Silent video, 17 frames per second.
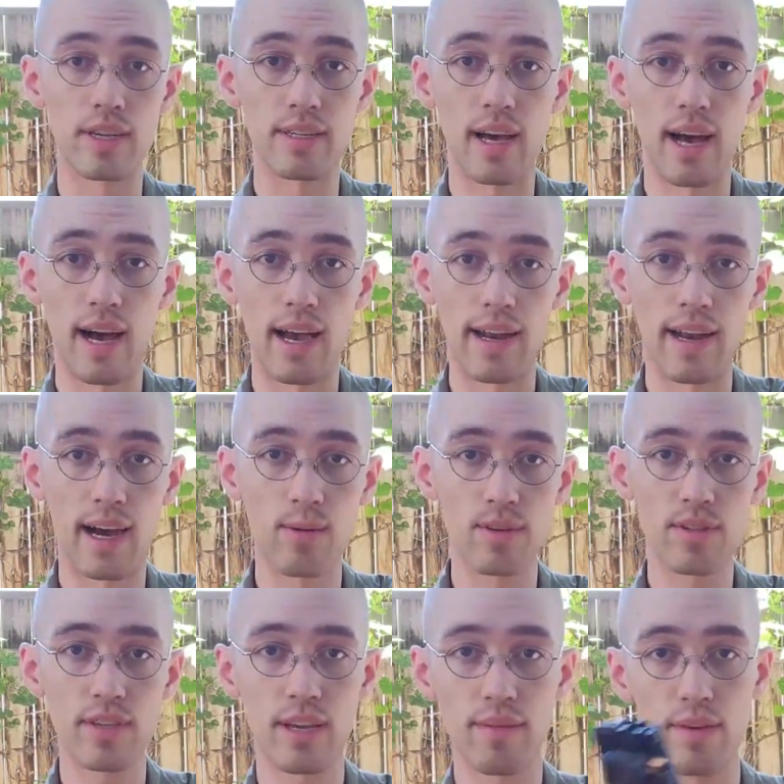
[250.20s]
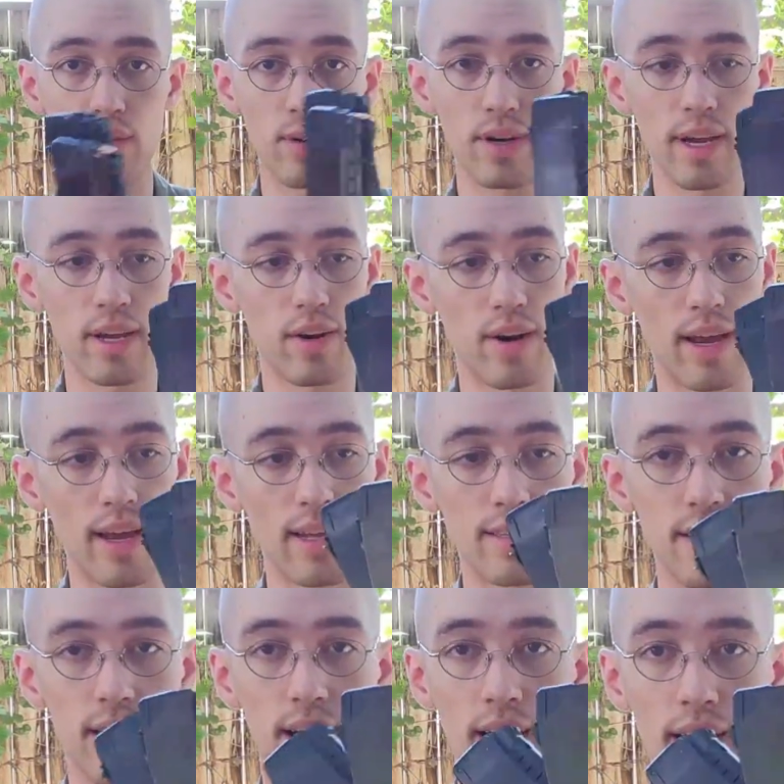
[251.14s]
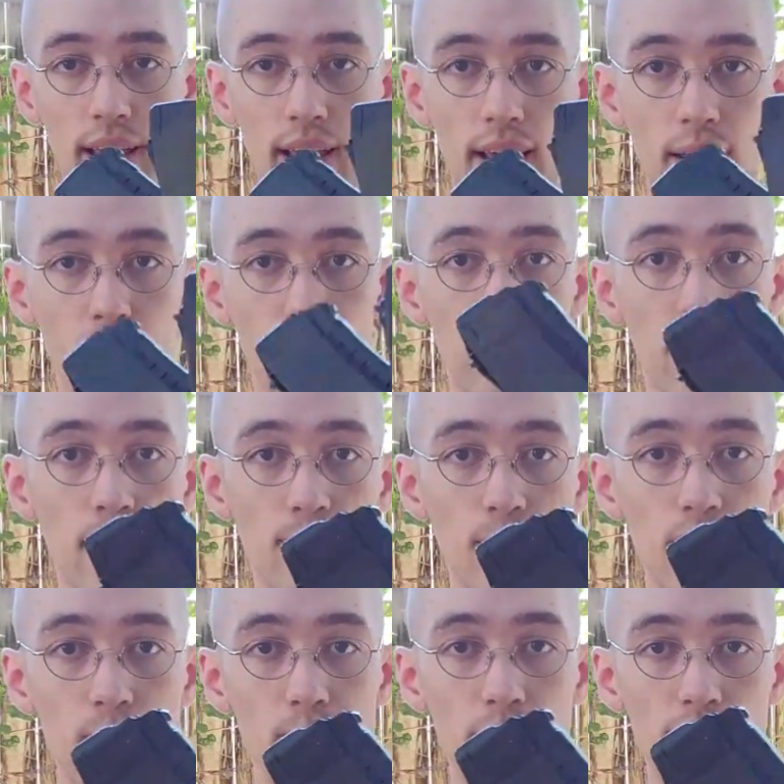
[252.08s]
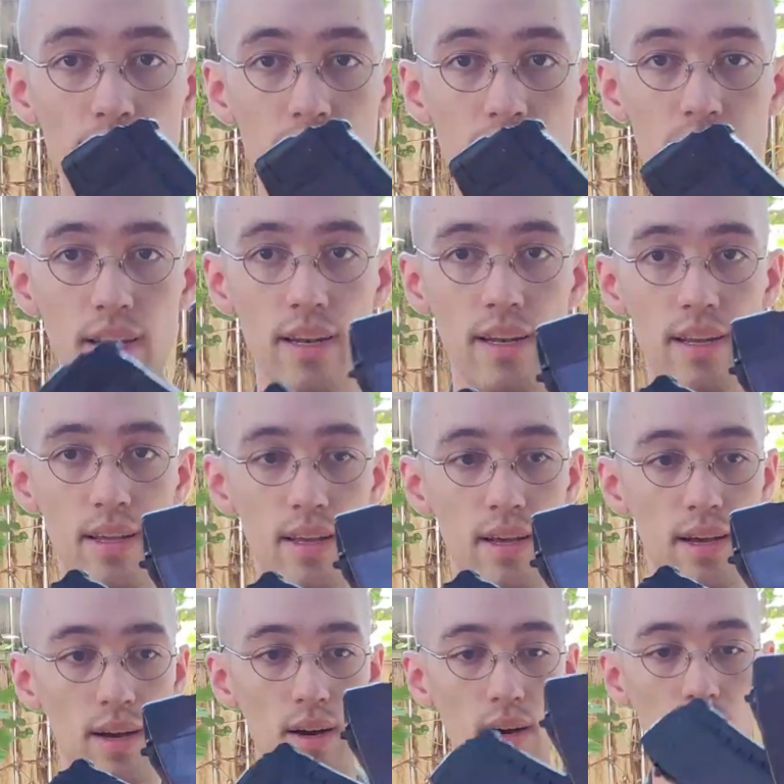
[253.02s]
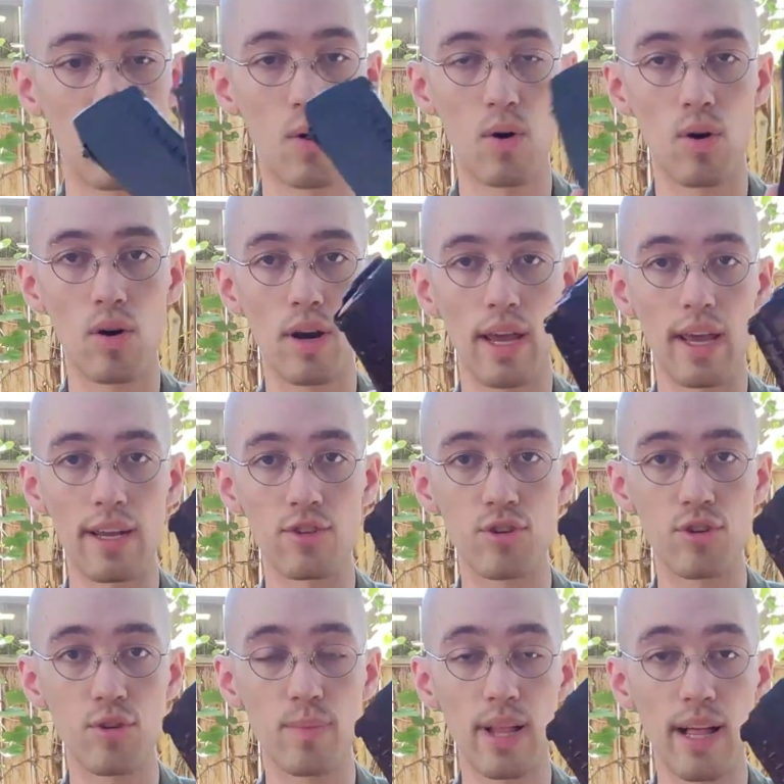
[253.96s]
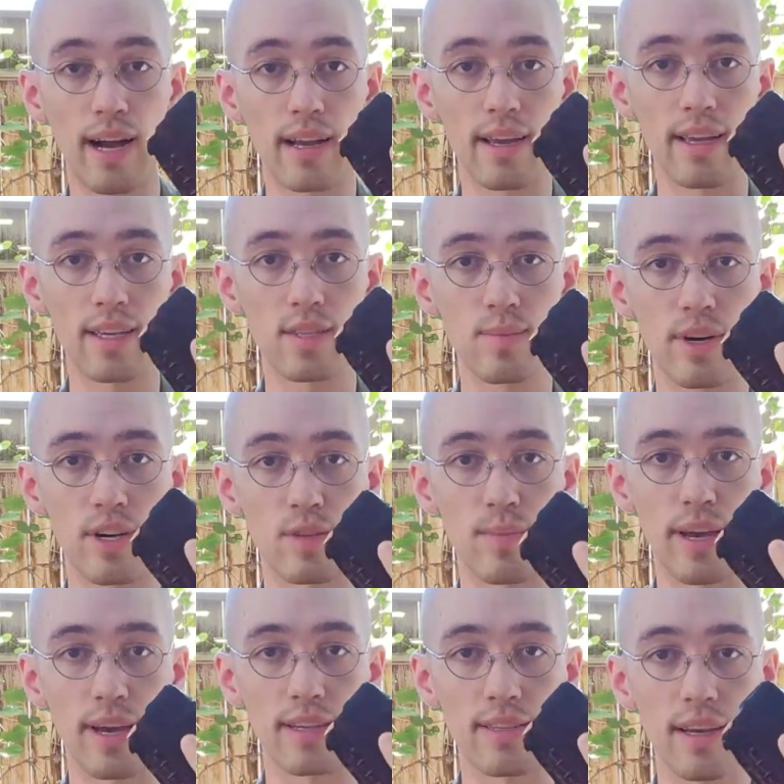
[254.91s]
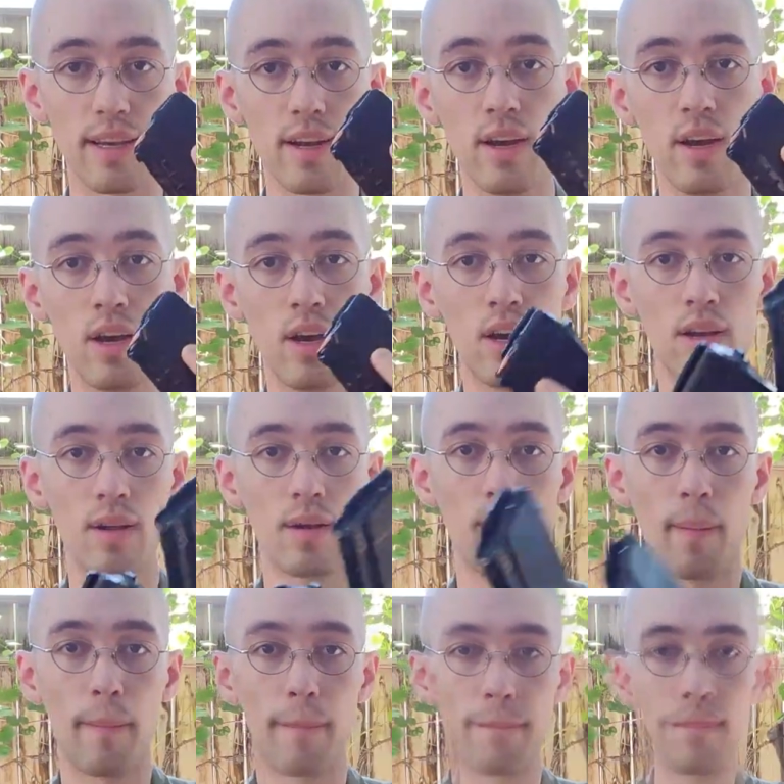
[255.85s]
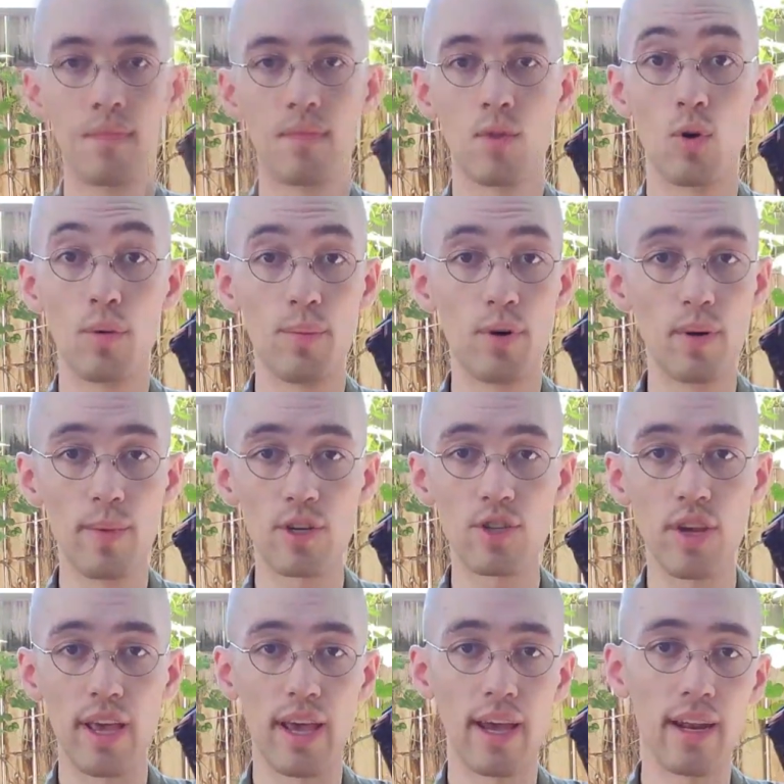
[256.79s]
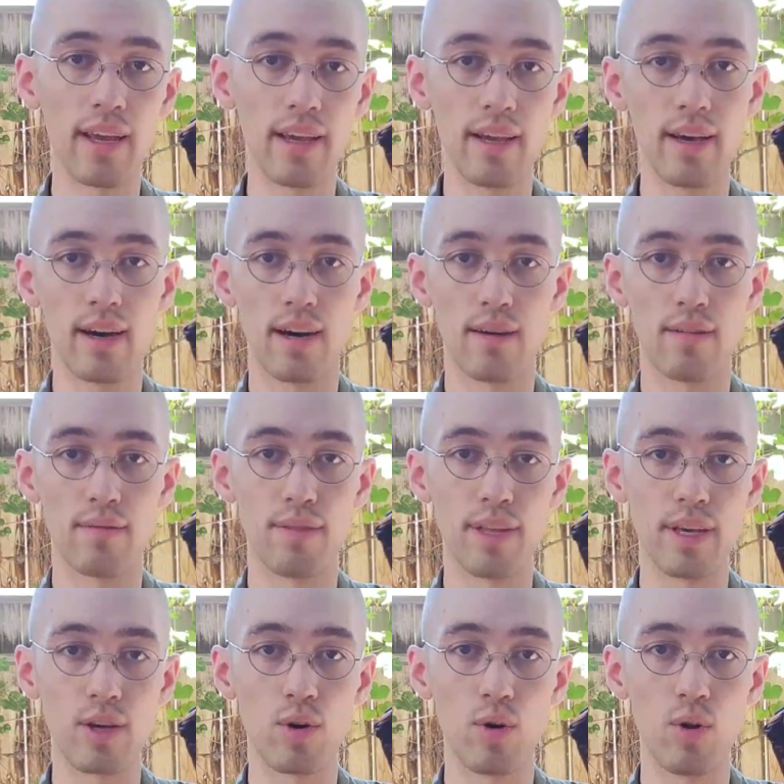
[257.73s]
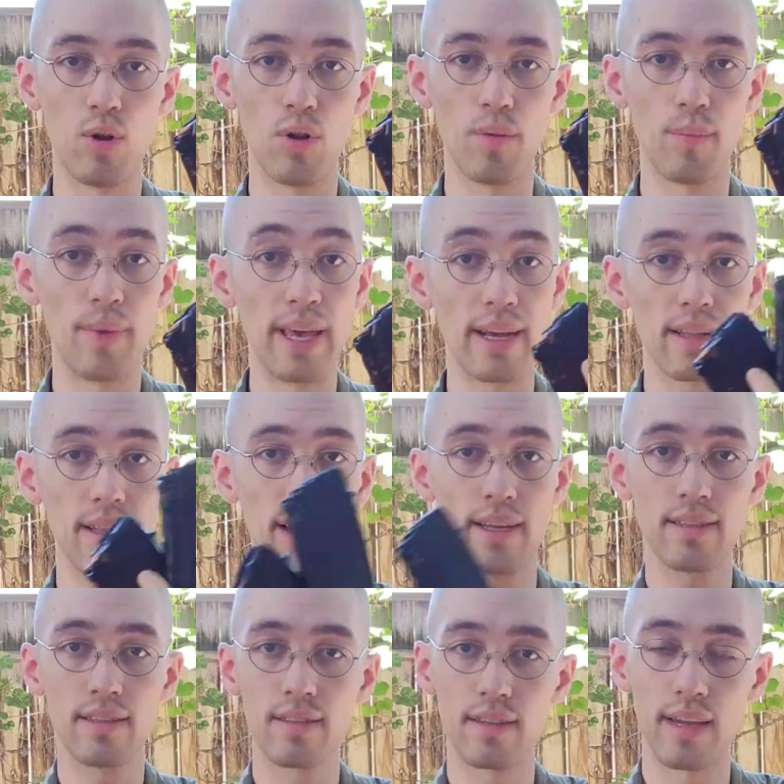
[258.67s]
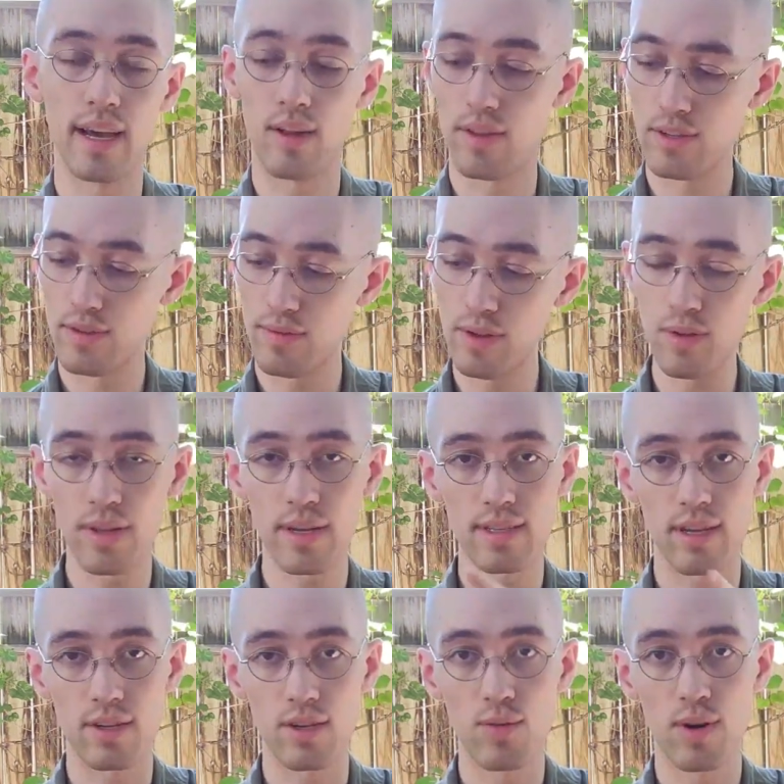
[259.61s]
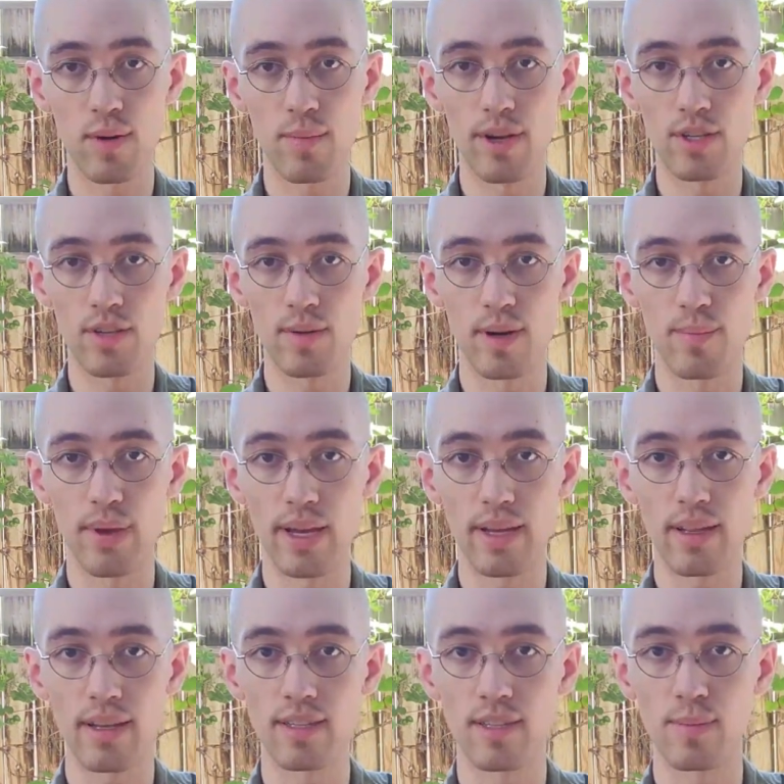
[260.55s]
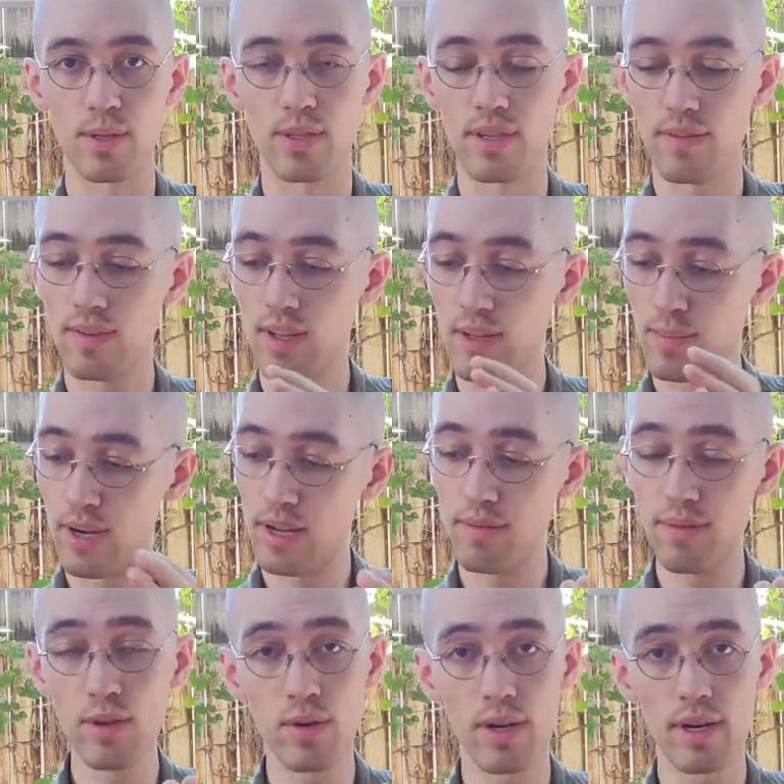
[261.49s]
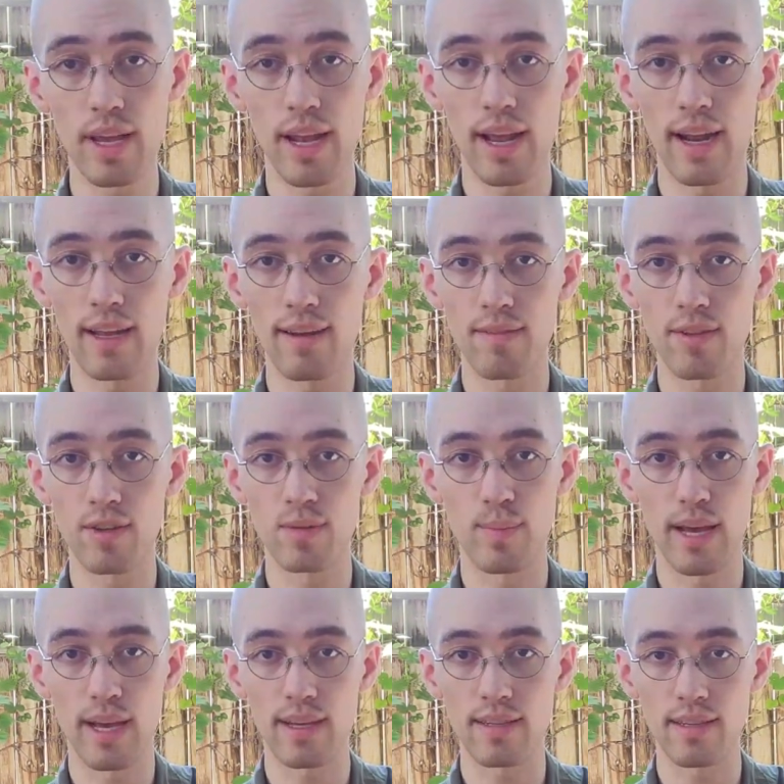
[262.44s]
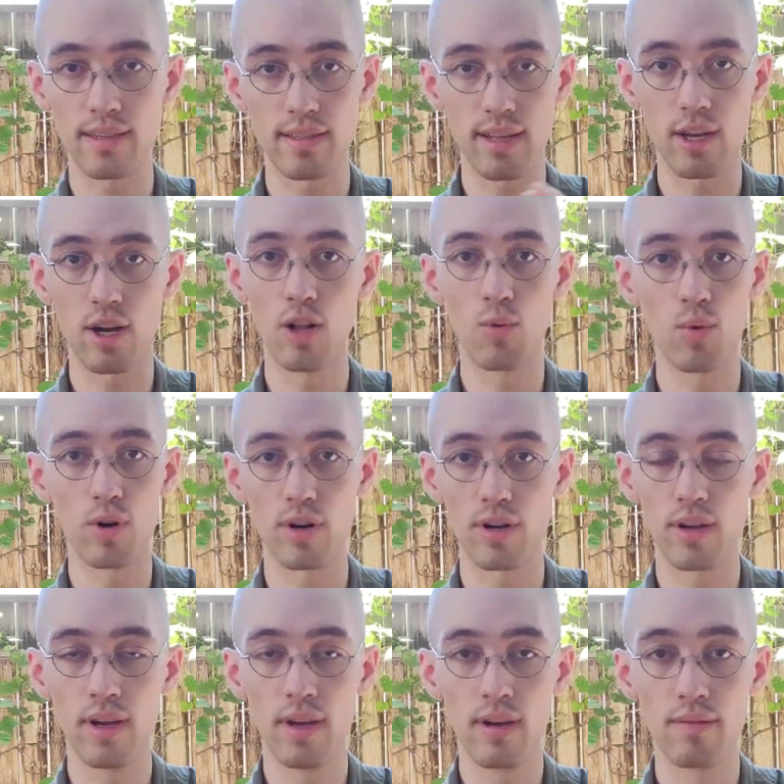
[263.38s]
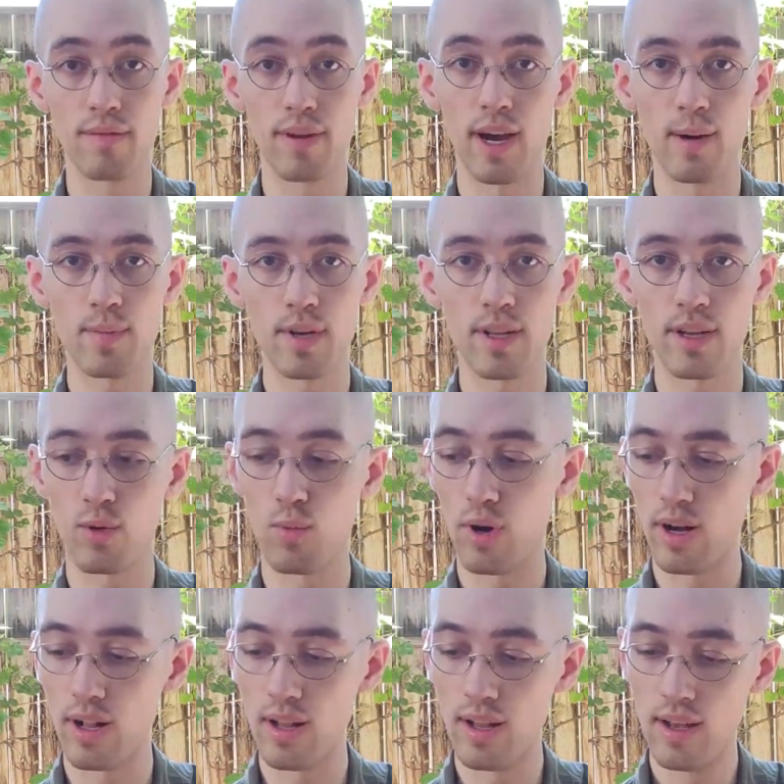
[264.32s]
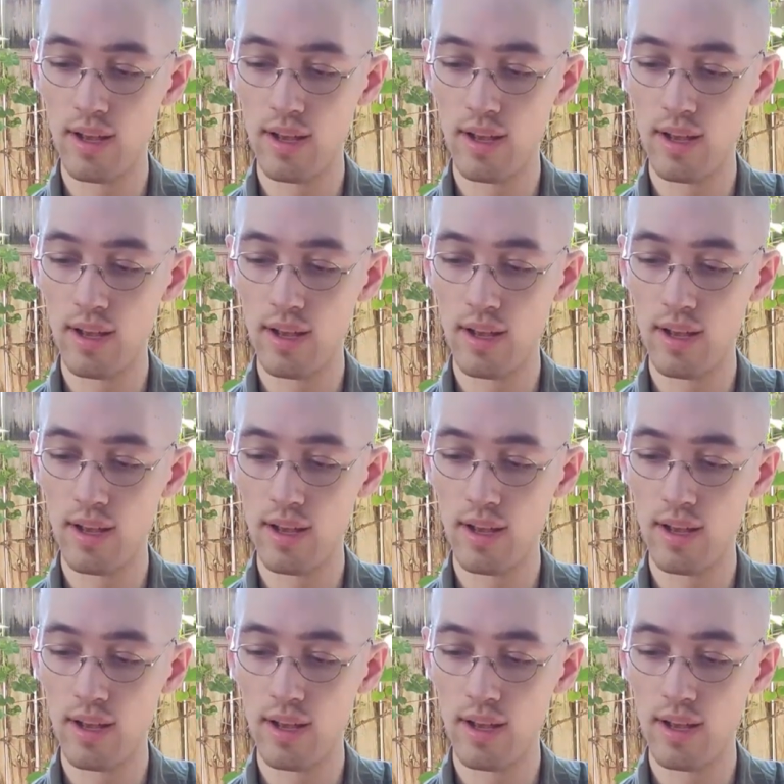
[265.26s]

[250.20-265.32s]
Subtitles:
tied. I would say if you can get your hands on a Plum magazine or a True Black Izmash magazine, or pretty much any of the old Bakelights. Now, there's a few things I do want to mention about Bakelights specifically, but if you can get any of those magazines, they all work phenomenally well.